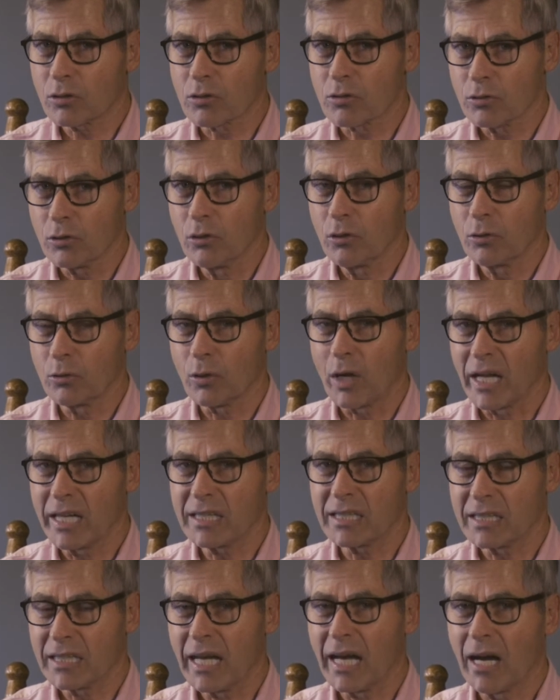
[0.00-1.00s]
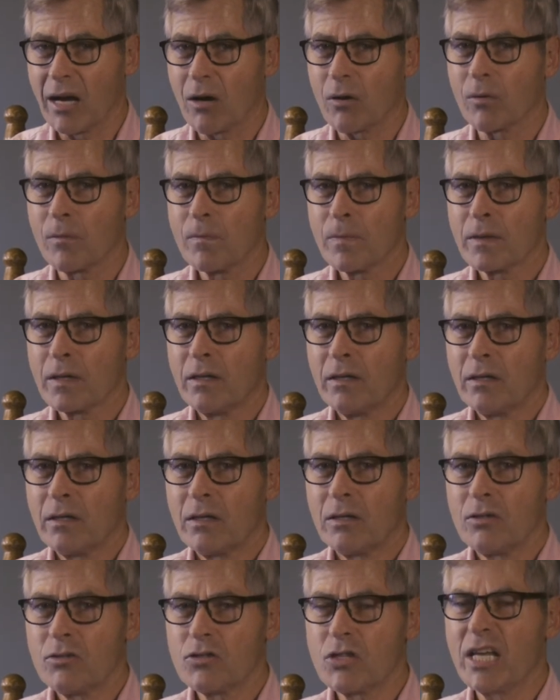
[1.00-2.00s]
through right now.
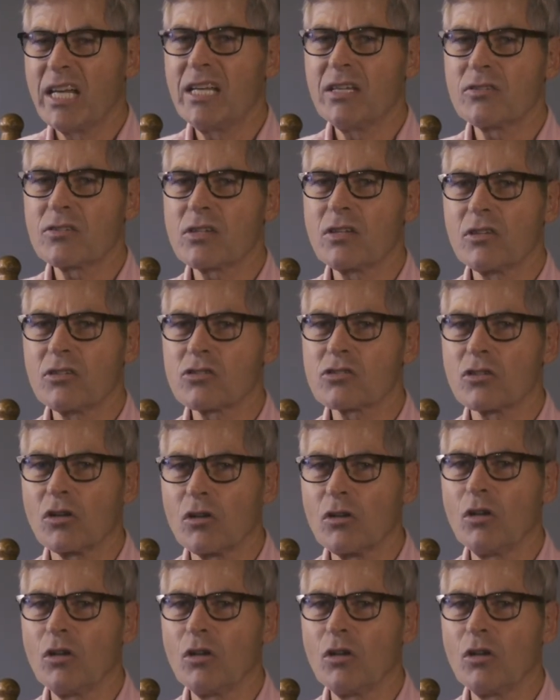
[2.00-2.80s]
Jesus